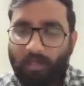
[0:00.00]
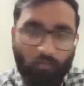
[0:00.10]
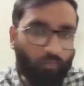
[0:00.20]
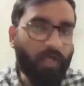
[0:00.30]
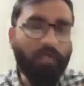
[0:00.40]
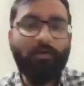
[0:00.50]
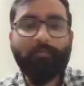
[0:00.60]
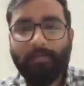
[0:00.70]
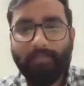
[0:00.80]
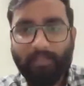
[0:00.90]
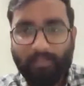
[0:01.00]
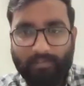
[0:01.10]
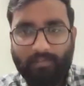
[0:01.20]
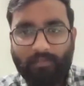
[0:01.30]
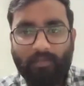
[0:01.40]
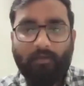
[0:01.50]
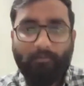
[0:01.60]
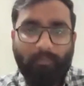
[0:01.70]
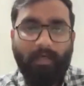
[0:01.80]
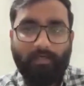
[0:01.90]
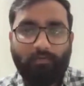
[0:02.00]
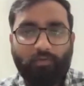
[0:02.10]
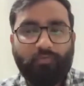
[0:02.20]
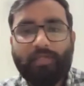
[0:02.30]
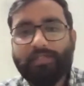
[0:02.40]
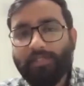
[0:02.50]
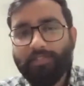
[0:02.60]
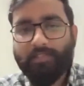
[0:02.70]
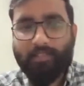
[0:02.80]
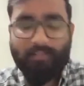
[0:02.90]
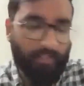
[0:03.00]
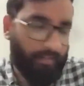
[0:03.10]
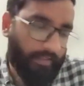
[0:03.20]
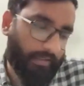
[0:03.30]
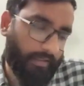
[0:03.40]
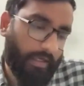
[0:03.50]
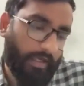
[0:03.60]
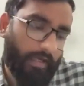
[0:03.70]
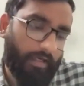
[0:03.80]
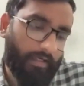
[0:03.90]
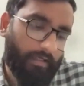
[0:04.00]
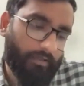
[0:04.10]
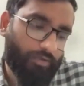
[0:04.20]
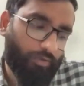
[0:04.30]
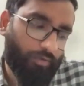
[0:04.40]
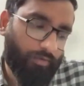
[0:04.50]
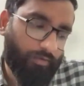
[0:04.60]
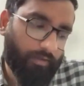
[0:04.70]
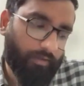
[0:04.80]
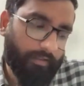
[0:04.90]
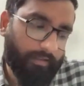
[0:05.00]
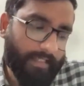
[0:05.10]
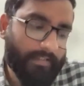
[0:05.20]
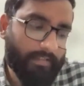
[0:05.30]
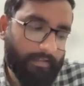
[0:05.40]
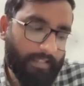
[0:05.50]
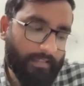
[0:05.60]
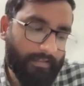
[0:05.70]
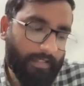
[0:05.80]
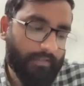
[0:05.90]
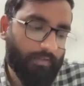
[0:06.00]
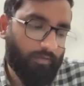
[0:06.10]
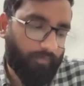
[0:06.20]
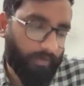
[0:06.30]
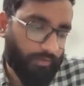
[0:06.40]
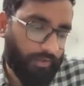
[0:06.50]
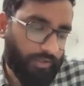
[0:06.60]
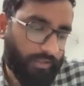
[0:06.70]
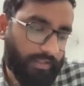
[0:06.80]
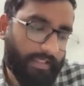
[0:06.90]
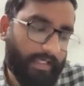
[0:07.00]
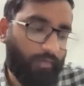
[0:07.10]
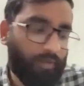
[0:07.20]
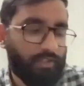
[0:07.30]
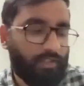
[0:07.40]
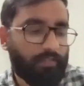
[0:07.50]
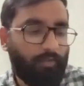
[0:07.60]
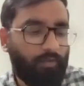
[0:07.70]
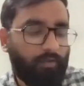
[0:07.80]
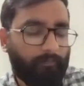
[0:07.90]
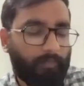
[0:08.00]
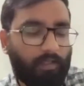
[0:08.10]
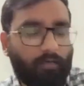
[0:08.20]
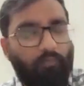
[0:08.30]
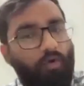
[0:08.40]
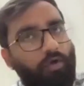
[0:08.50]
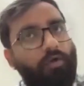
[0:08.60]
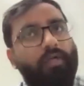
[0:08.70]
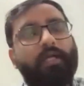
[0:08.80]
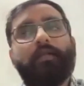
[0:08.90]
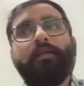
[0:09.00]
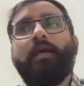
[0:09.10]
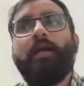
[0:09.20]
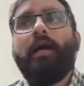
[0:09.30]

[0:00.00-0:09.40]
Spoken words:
whatever might be the reason, but those frustrations are still there. So that's the answer to the first question. The second question is about war on terror.